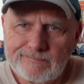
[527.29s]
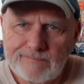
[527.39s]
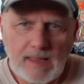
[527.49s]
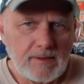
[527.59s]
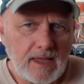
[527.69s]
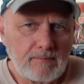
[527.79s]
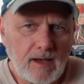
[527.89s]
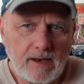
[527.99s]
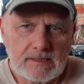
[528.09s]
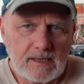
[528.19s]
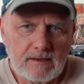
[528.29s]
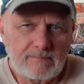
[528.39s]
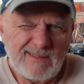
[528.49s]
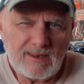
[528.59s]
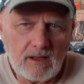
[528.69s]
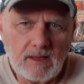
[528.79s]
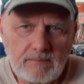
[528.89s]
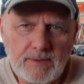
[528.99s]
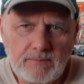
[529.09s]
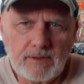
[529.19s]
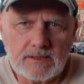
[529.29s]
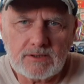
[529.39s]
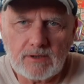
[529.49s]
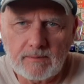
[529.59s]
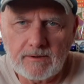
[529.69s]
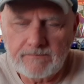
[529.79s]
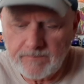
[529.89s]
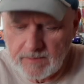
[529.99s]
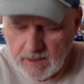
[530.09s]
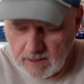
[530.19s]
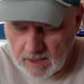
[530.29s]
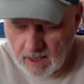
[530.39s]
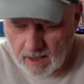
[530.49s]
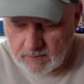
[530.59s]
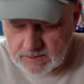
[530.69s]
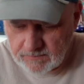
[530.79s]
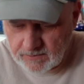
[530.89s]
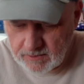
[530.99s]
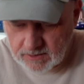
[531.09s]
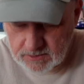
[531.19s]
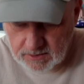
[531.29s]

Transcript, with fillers: Maybe A minus. I, you know, like B plus drummer. I, I, was a very good